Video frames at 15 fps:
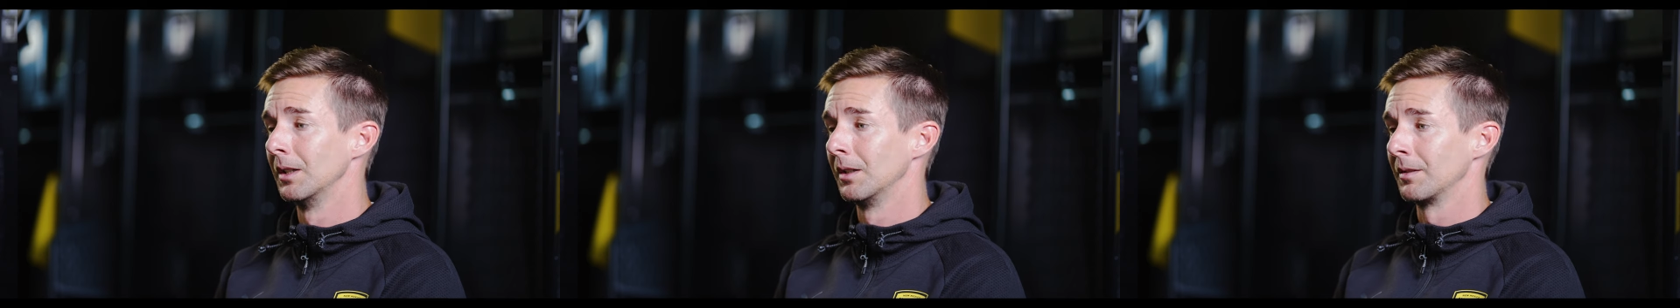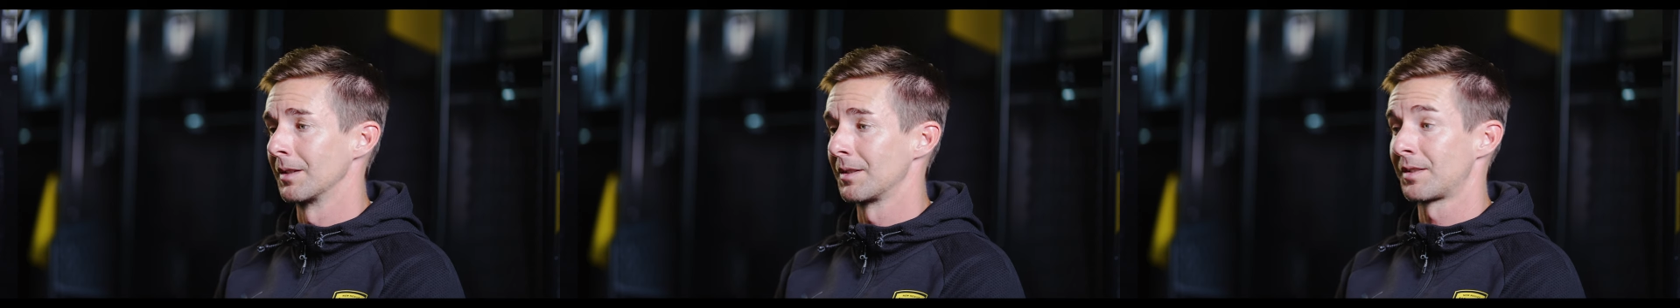
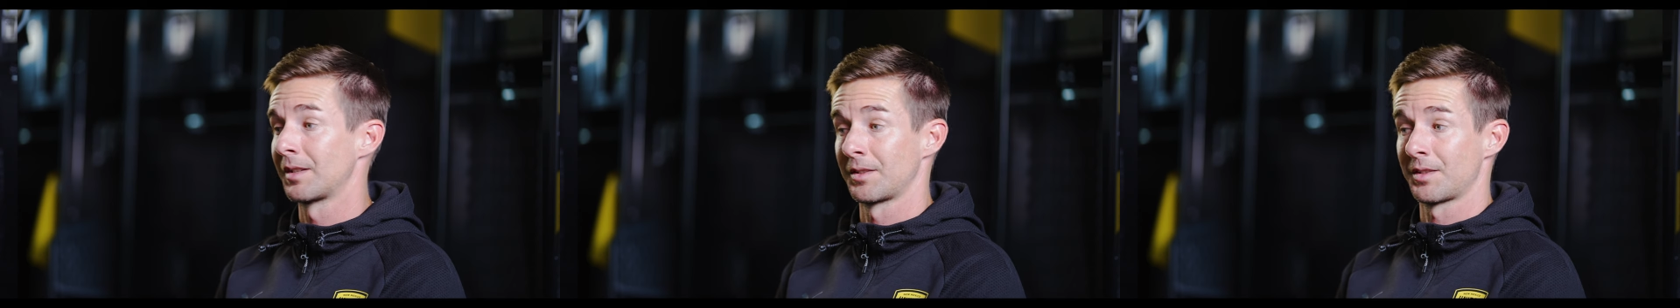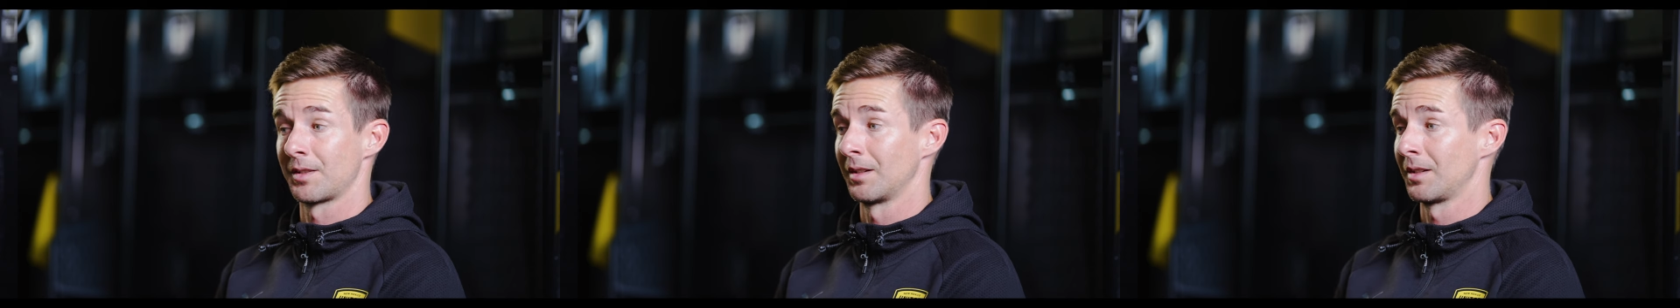that
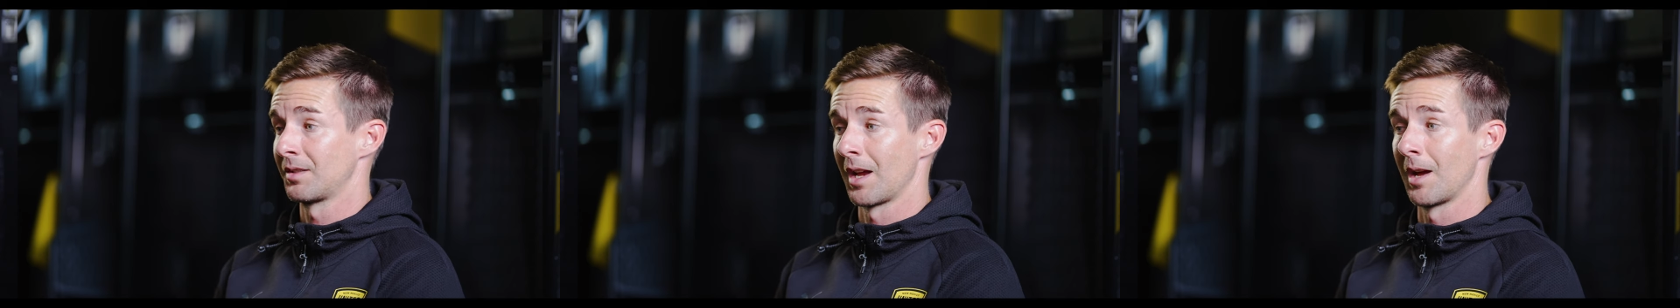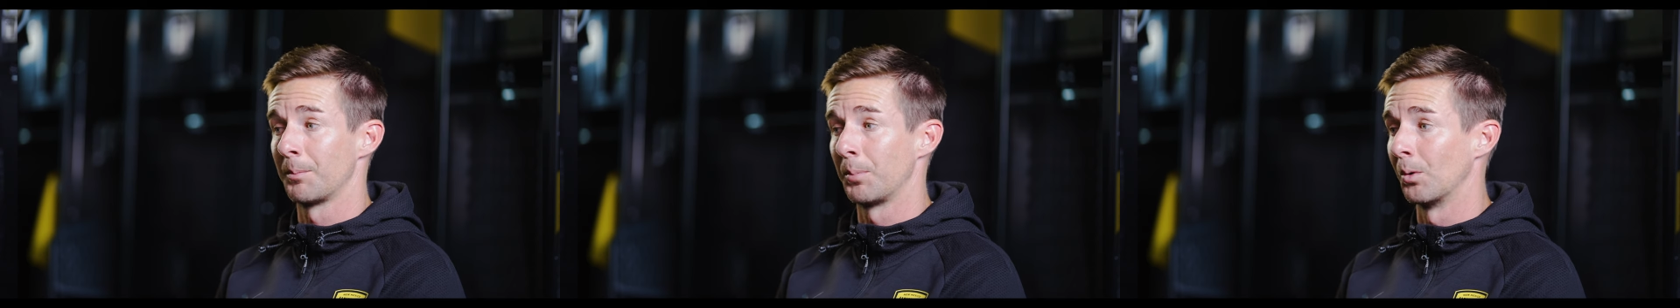sets the
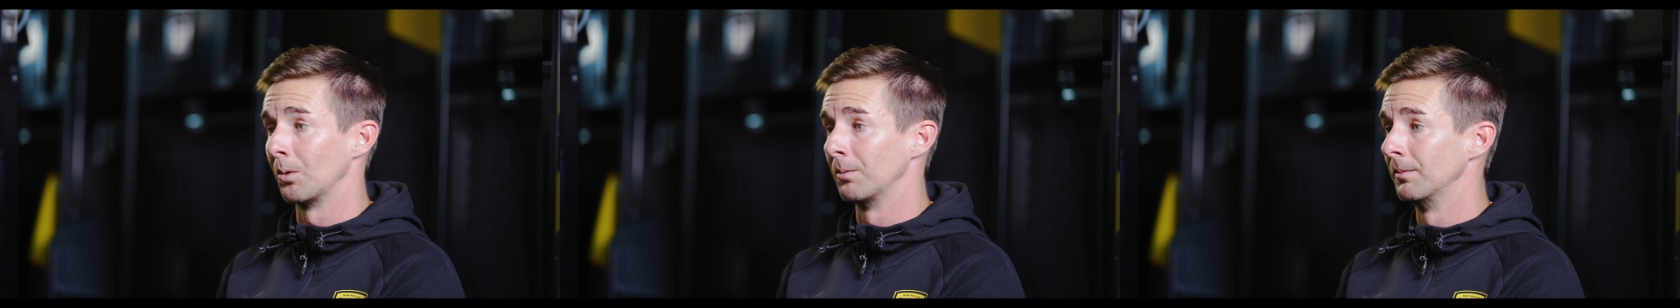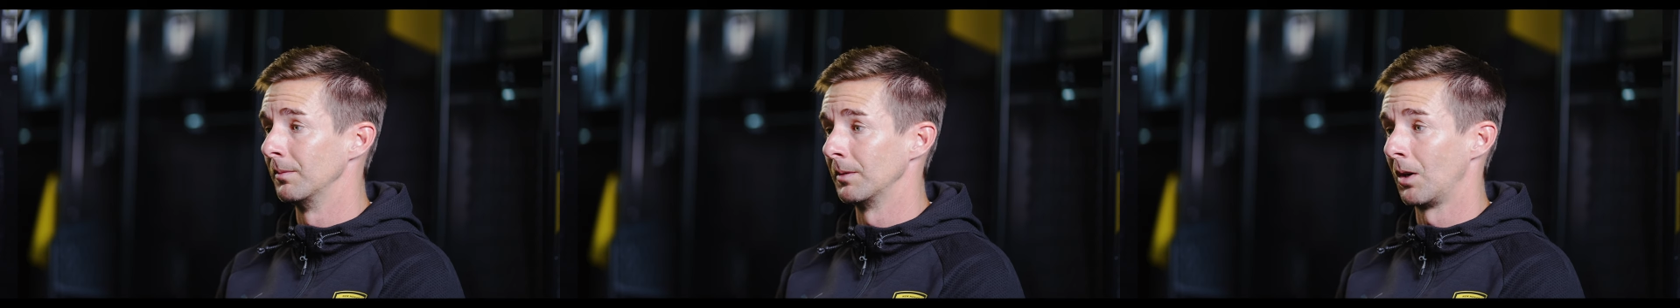example
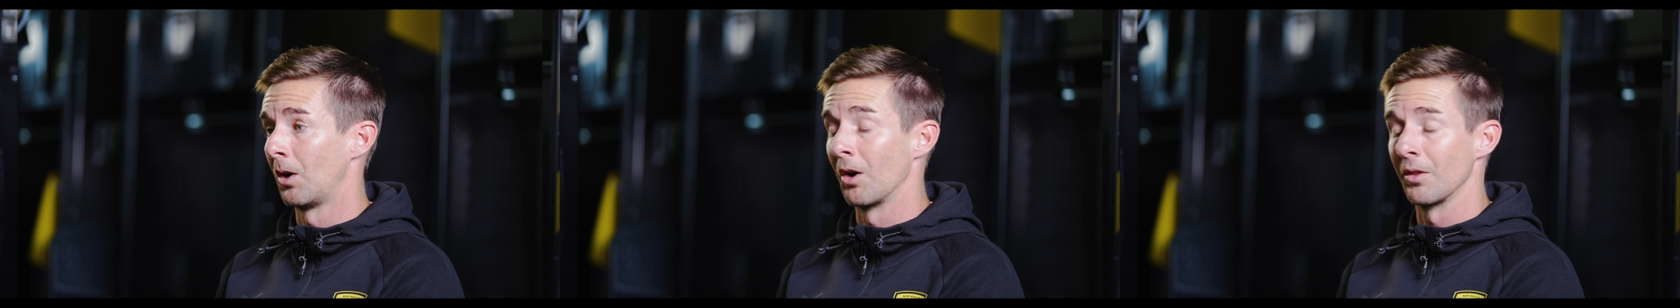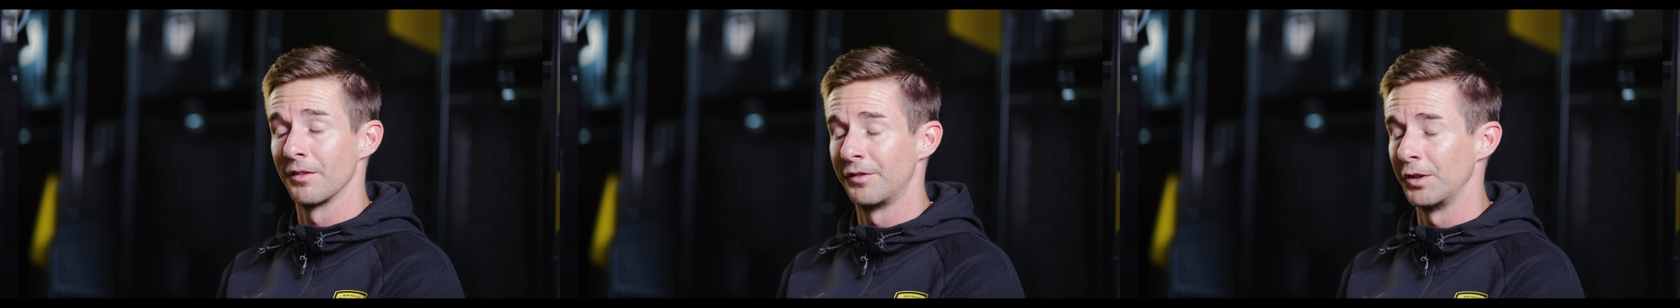
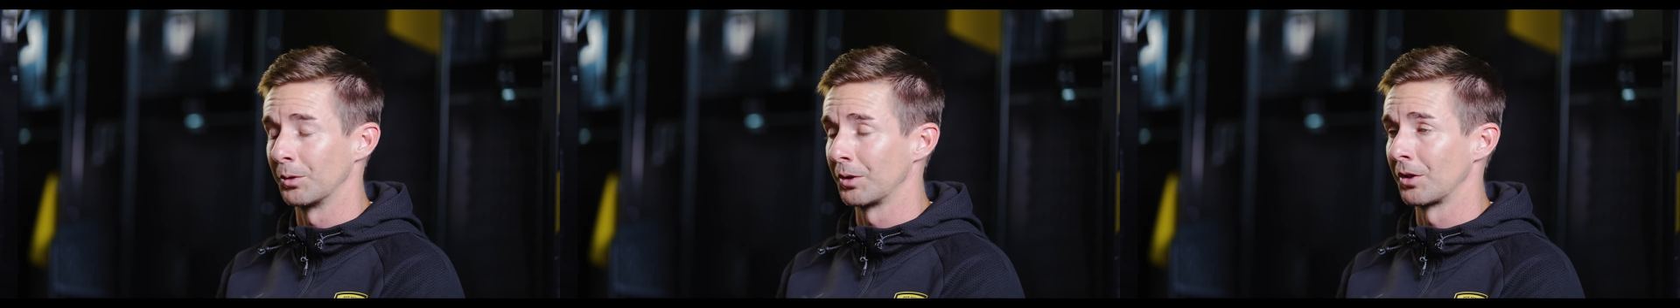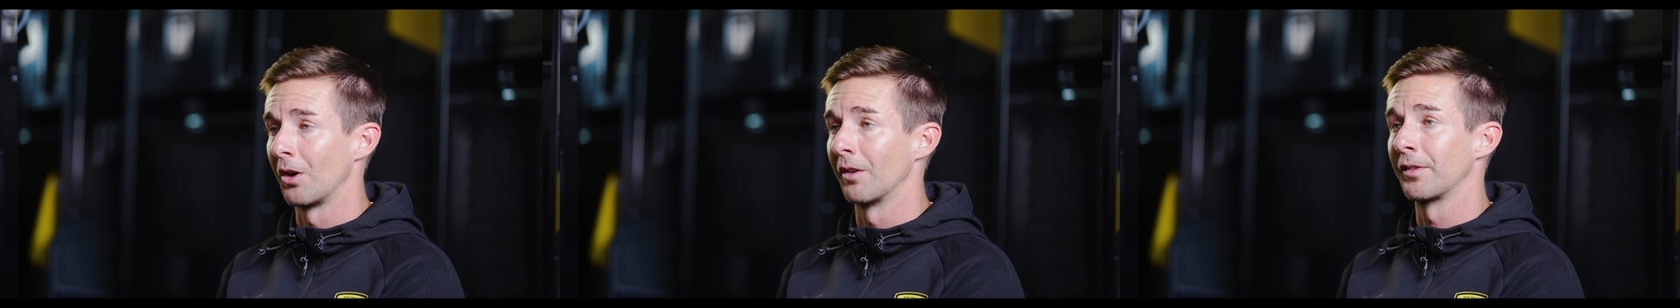on the field
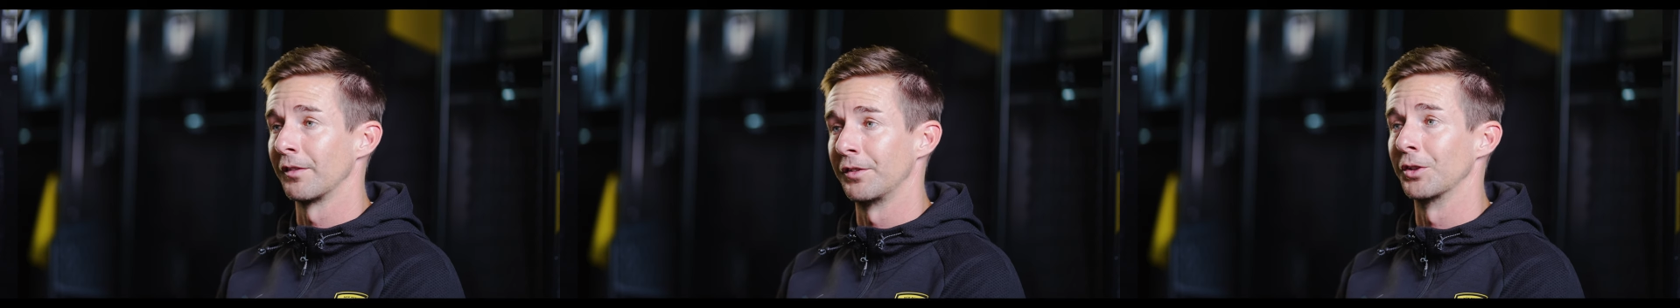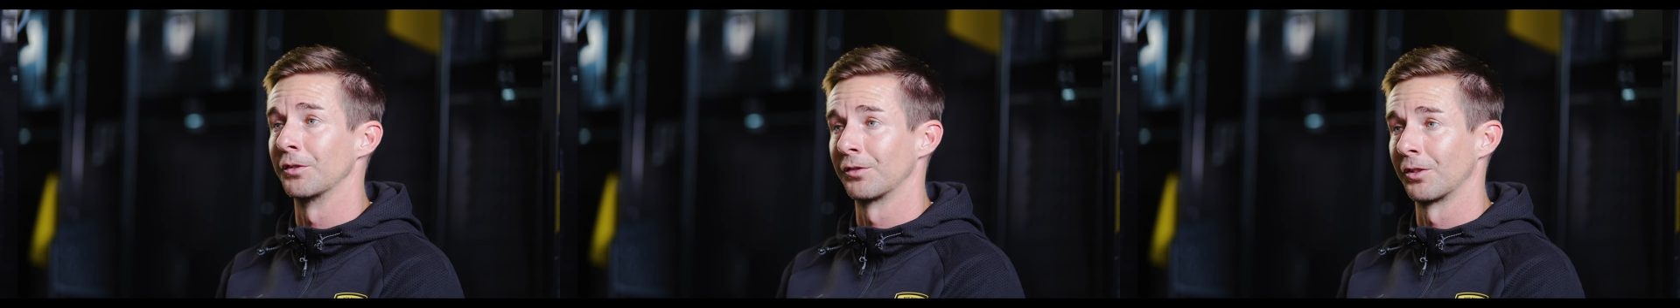and off the
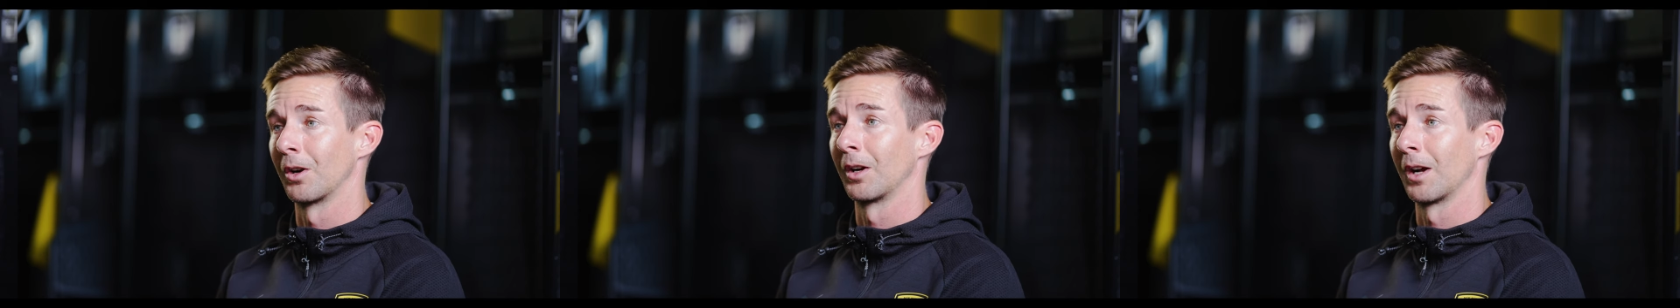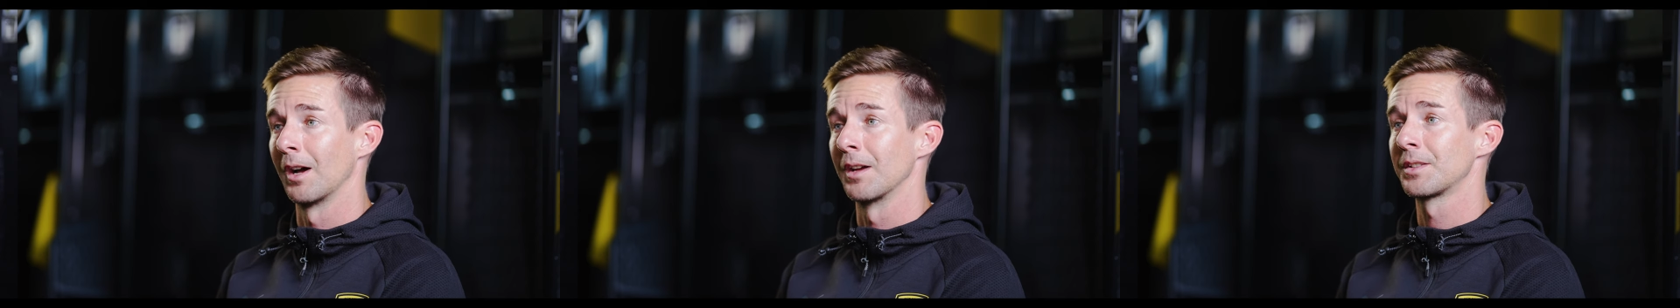field for our
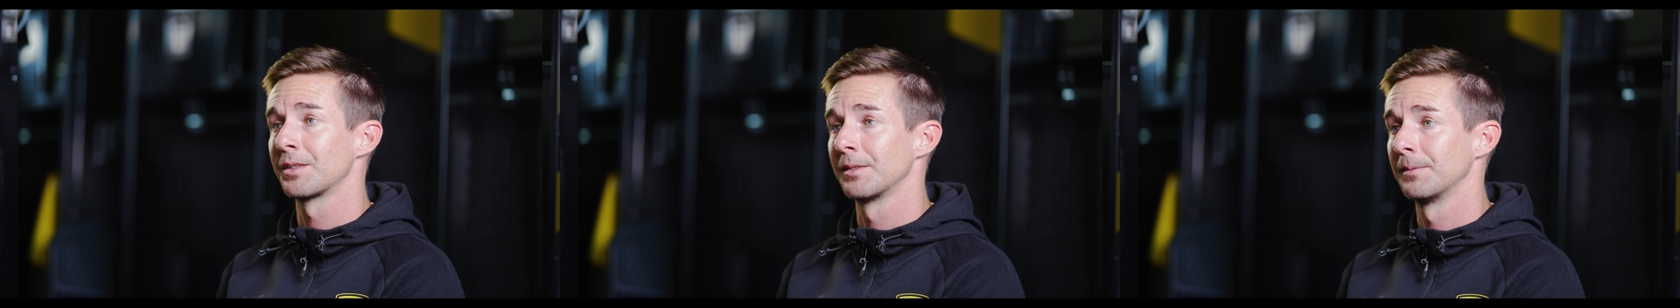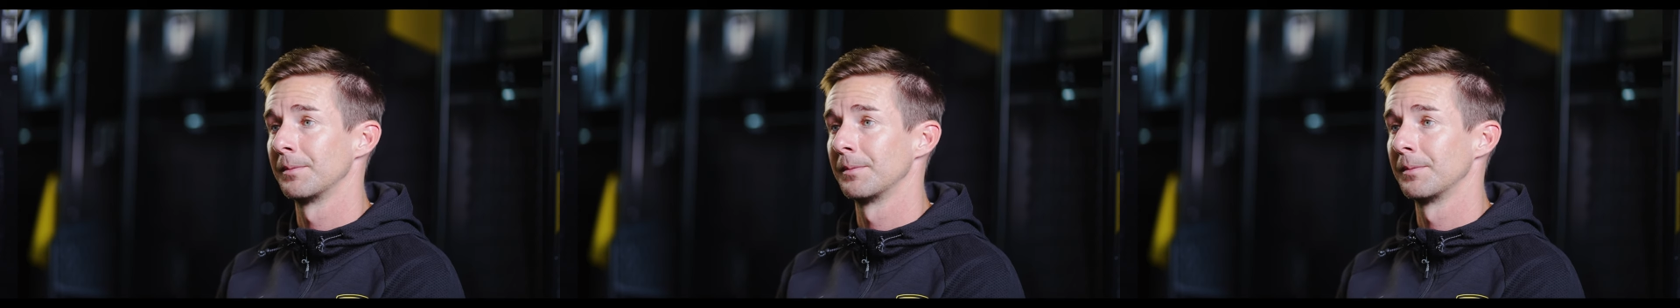guys.